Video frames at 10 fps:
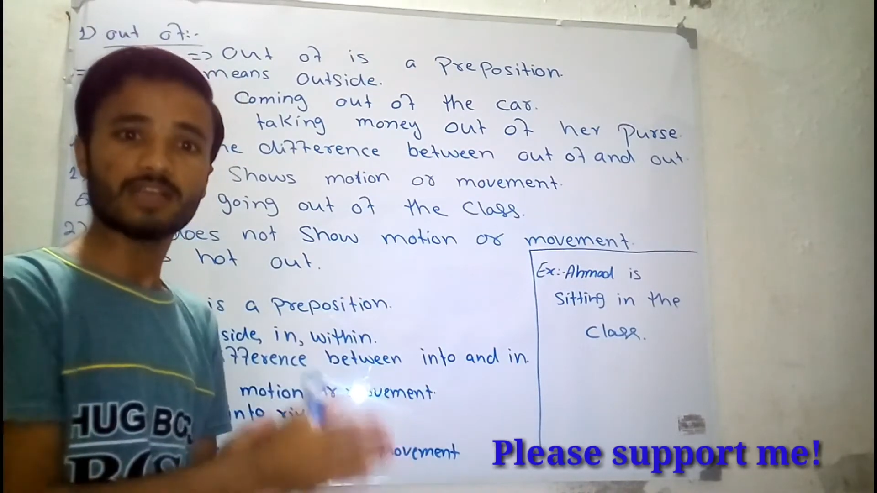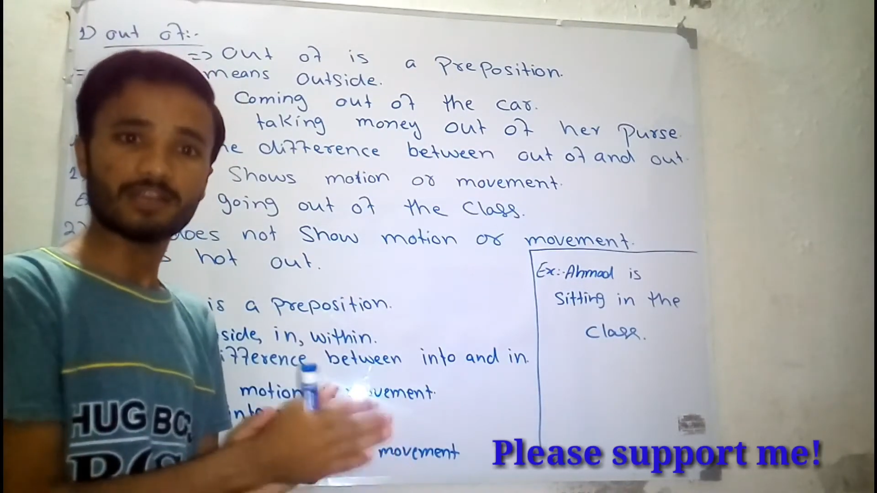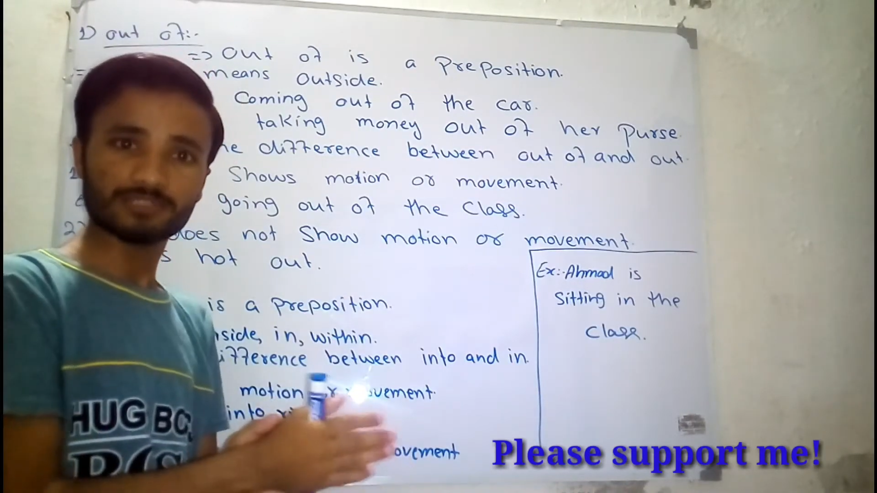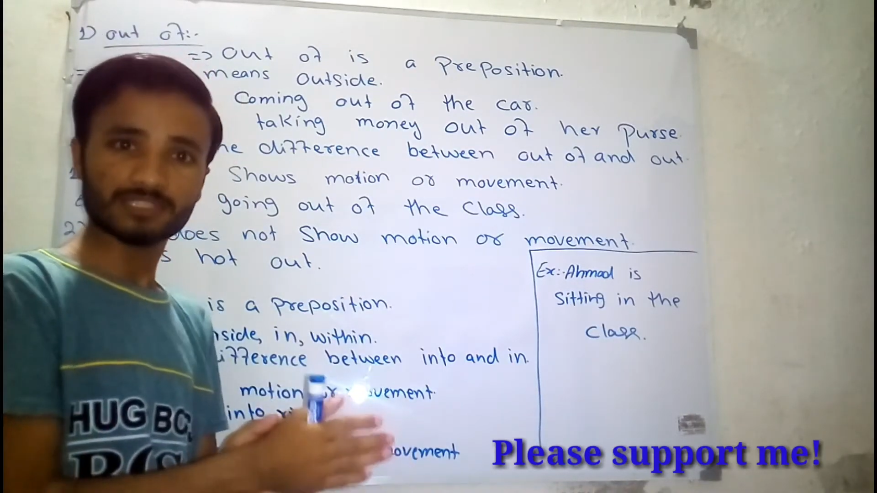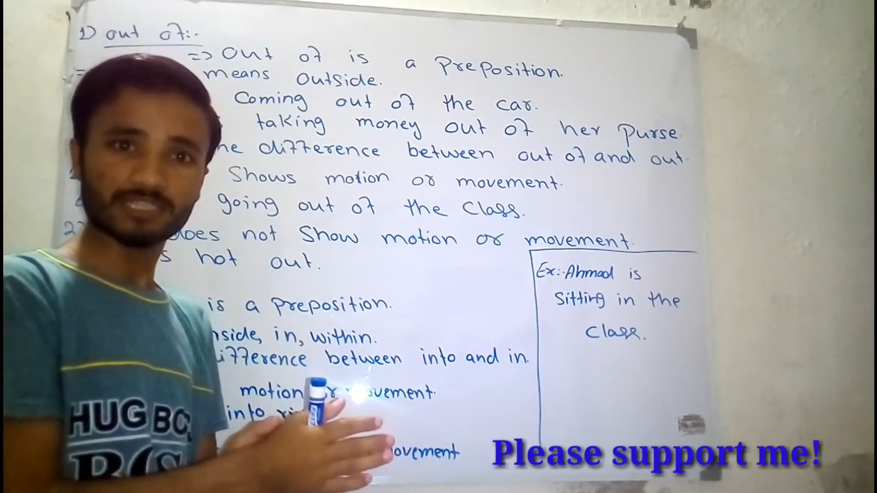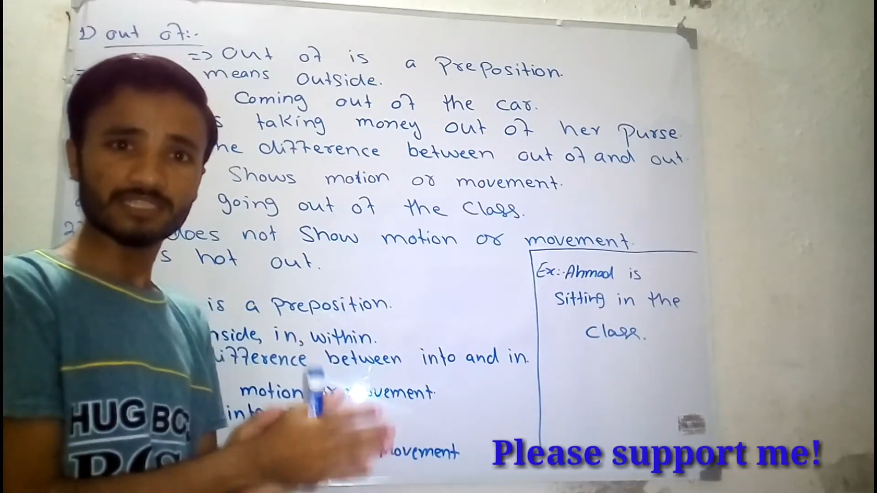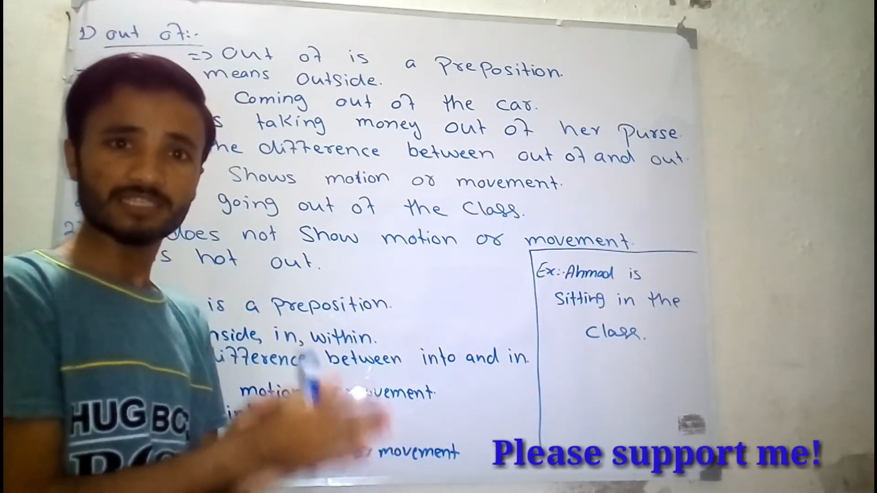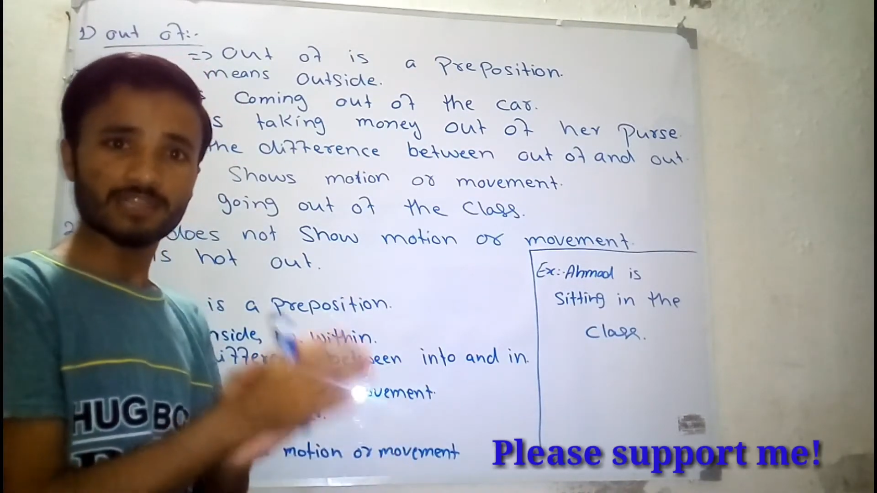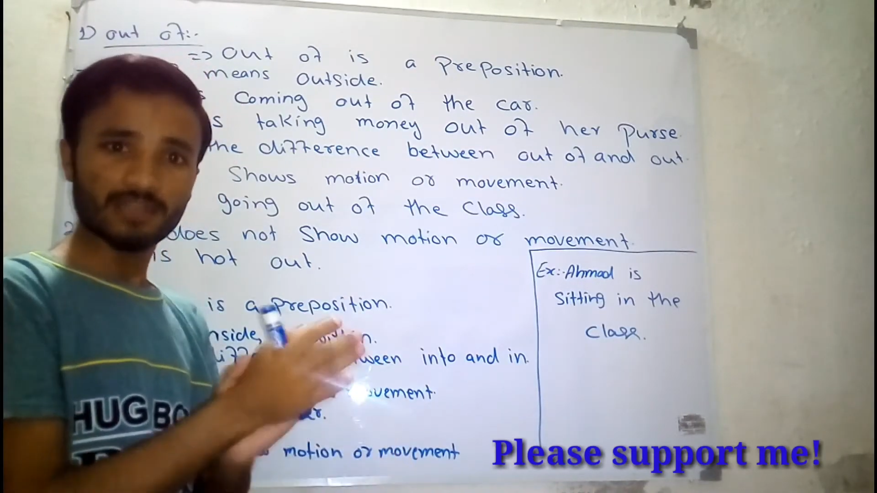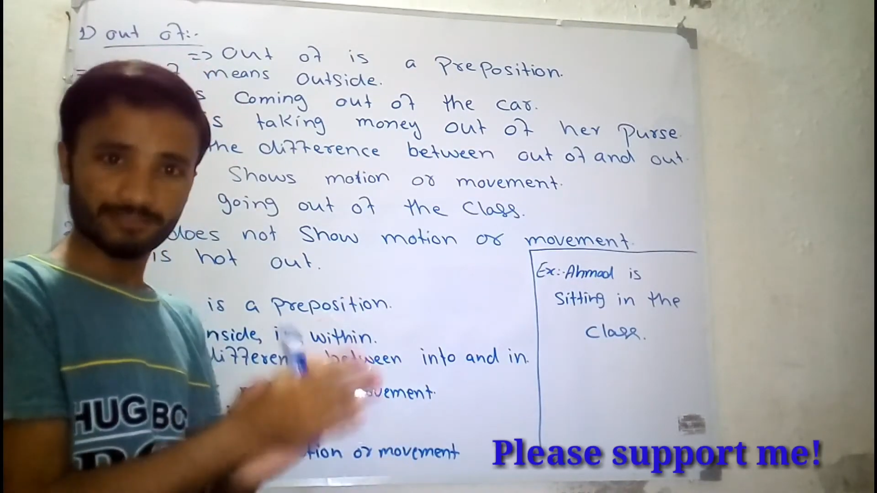Outside
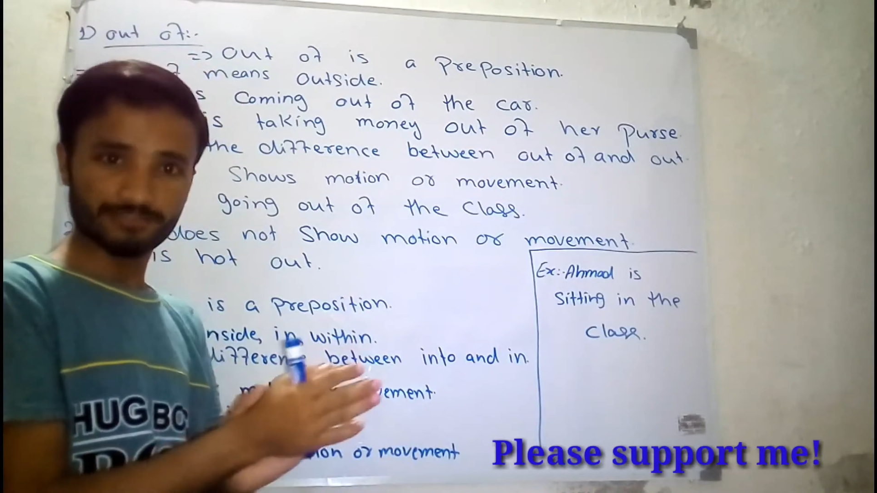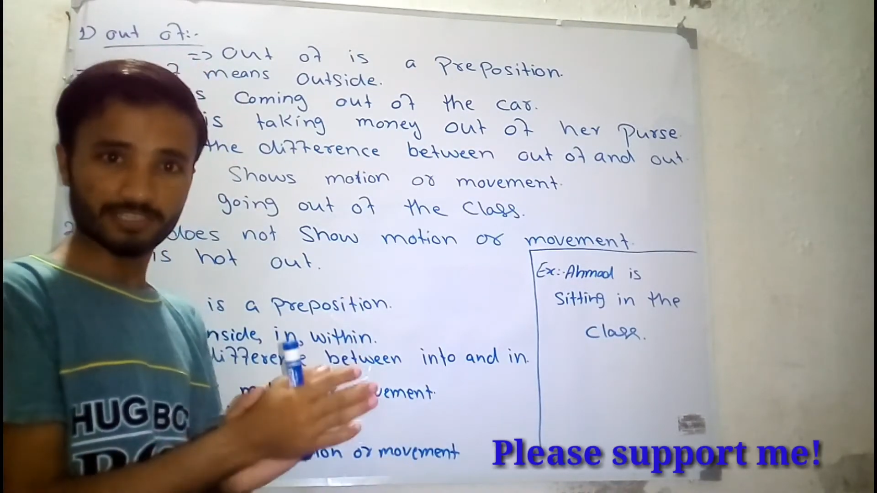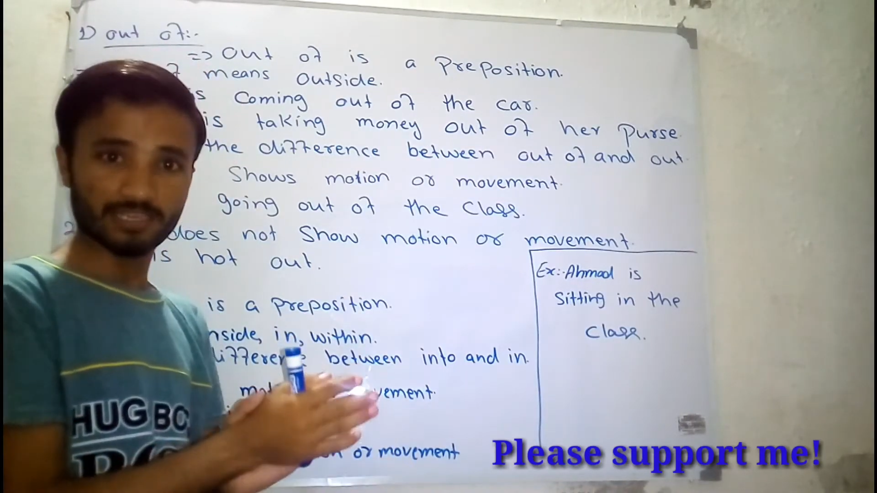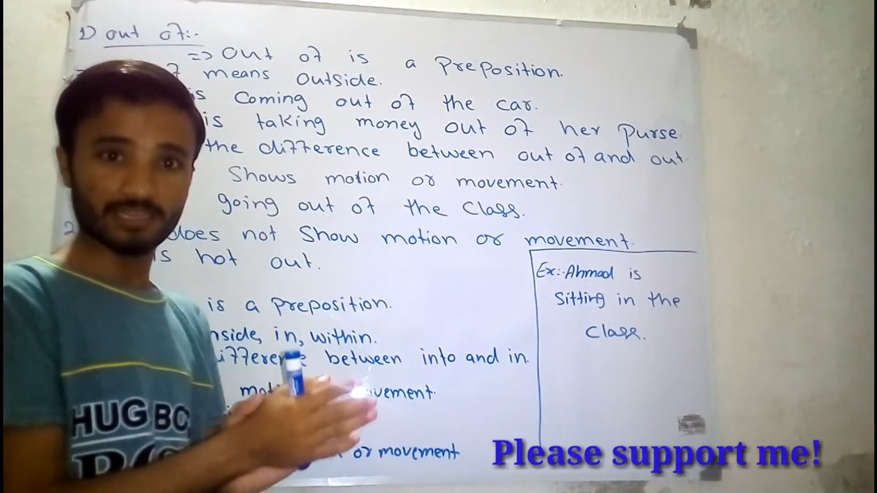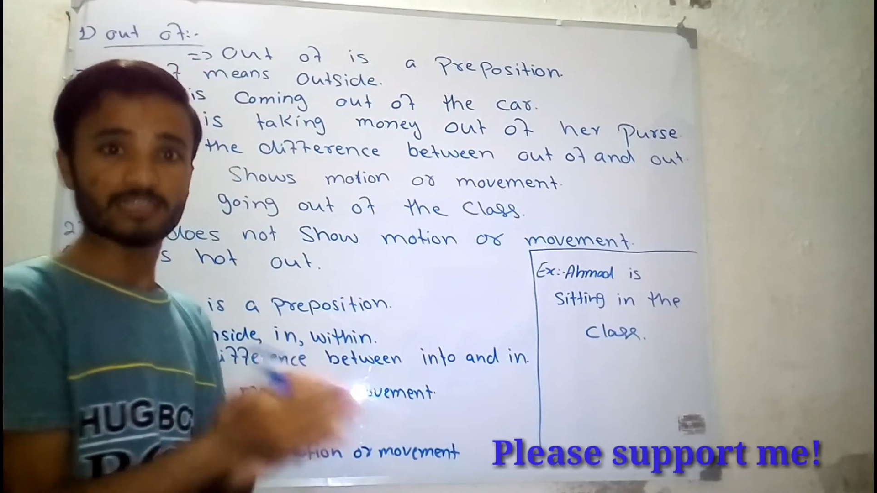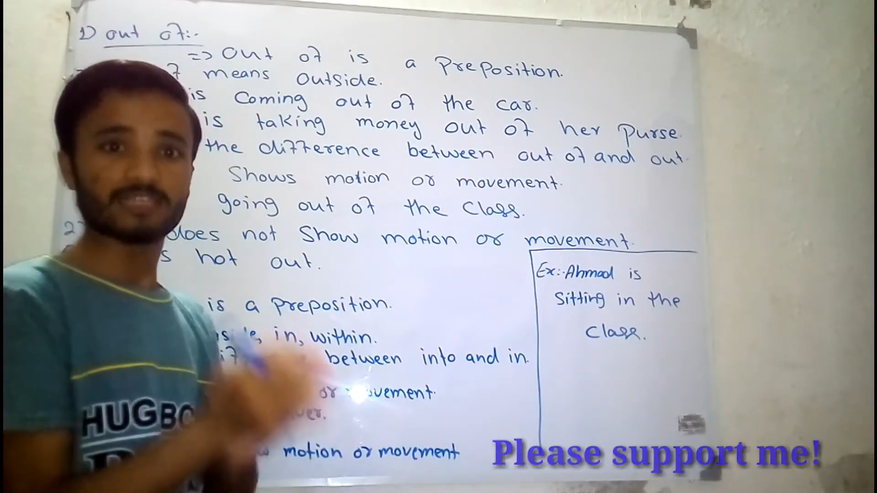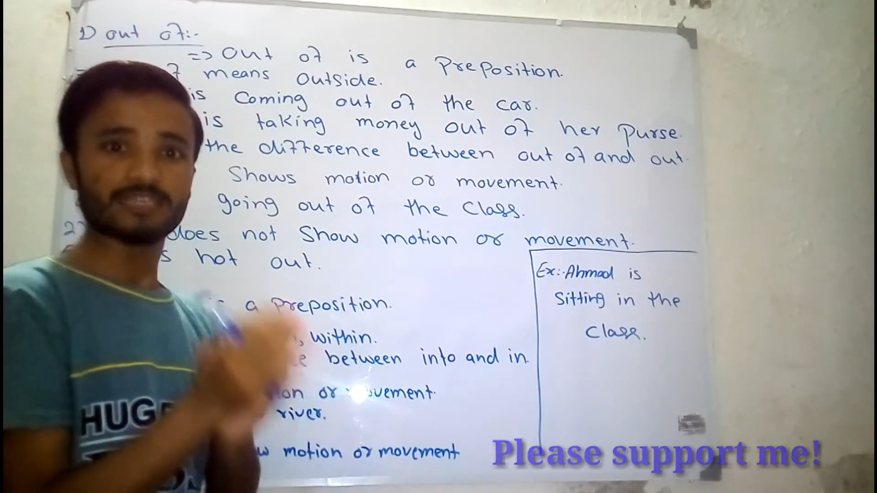of the car.